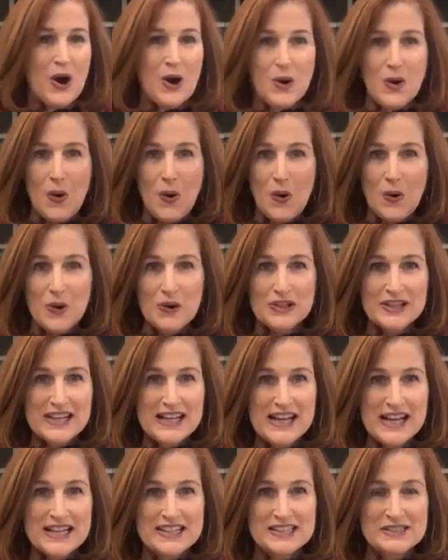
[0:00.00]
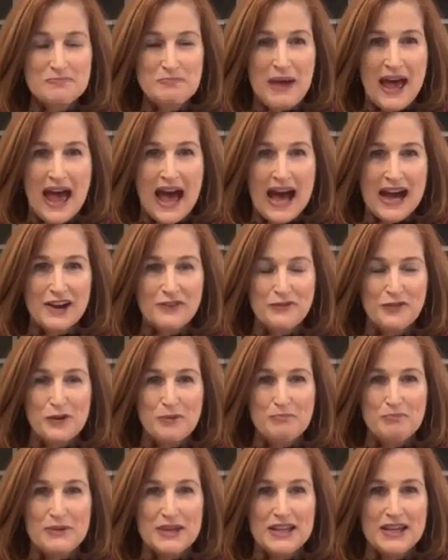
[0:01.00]
are holding us back
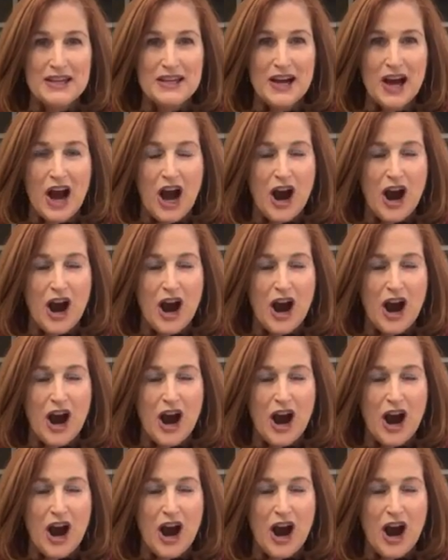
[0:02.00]
from being